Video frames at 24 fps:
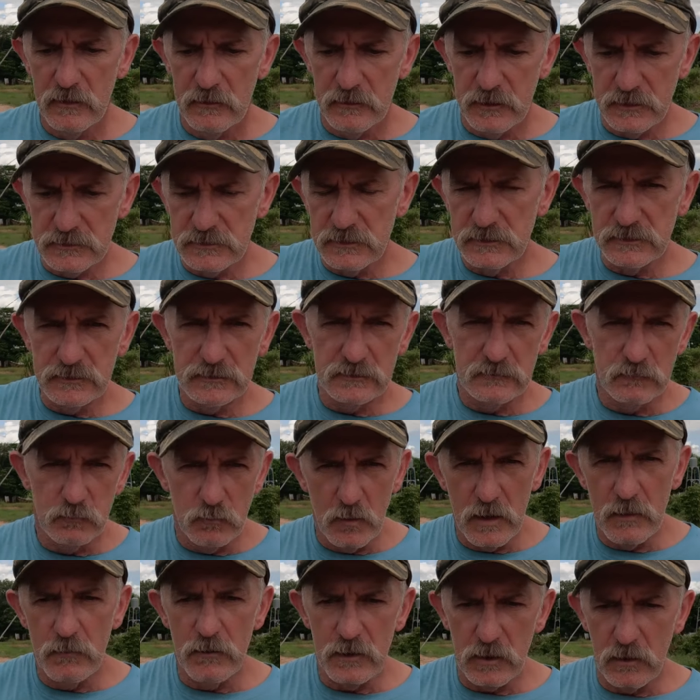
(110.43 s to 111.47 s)
This is
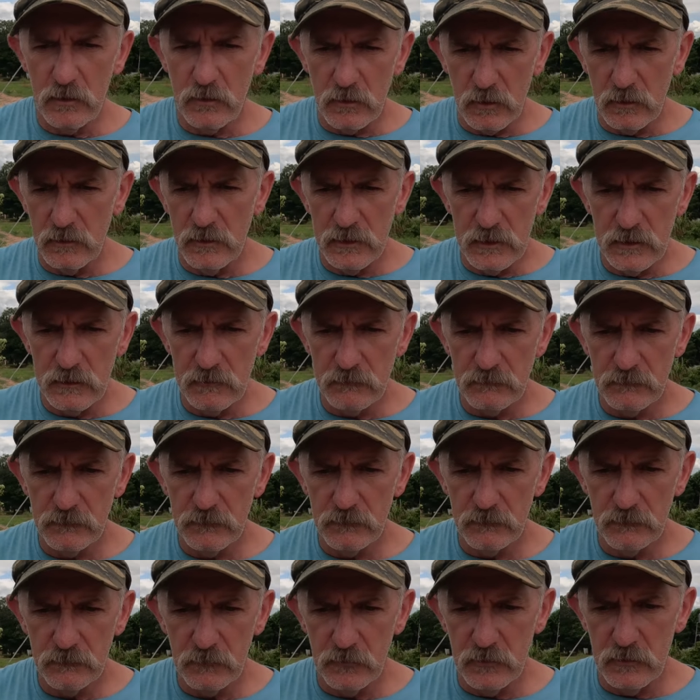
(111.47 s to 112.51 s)
where we're going to live
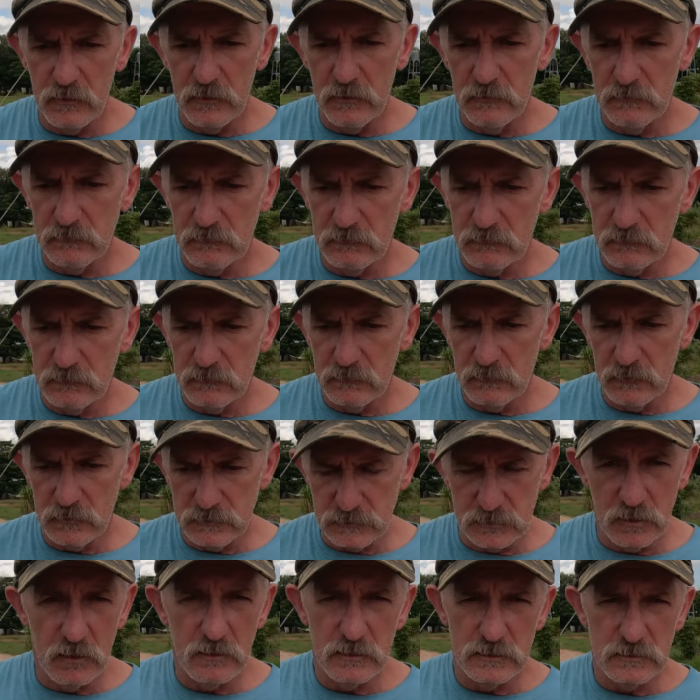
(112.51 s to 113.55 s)
for
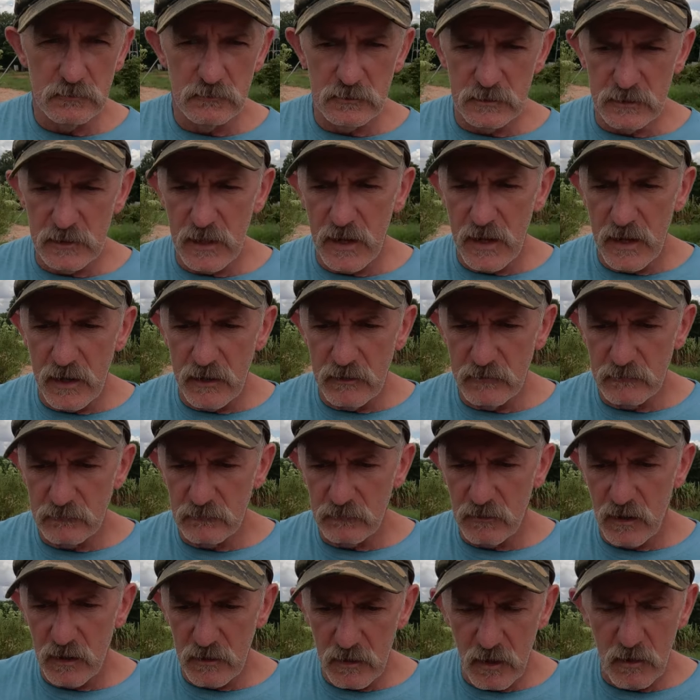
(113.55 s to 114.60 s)
as long as we
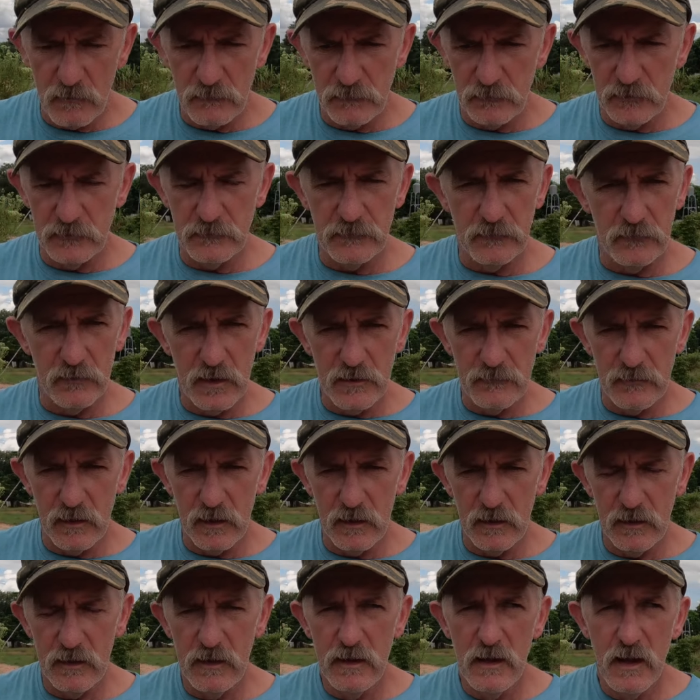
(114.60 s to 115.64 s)
can, and hopefully
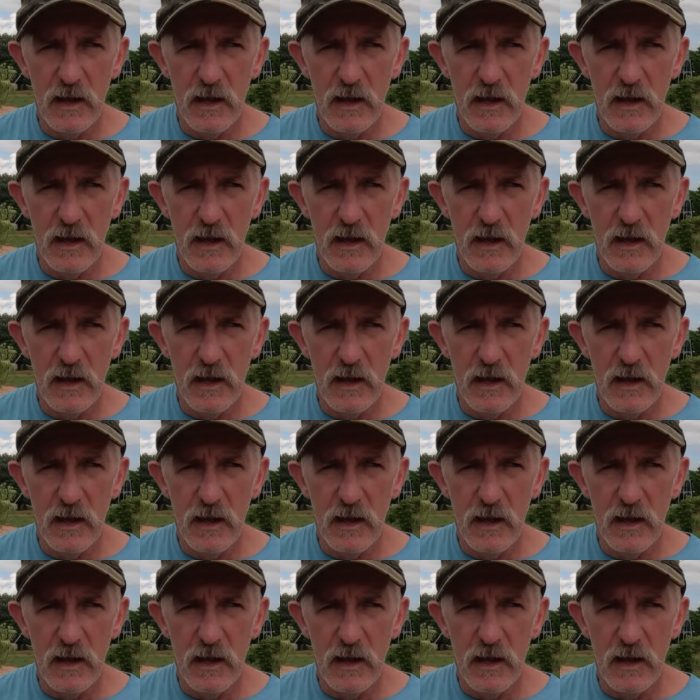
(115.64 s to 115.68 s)
forever.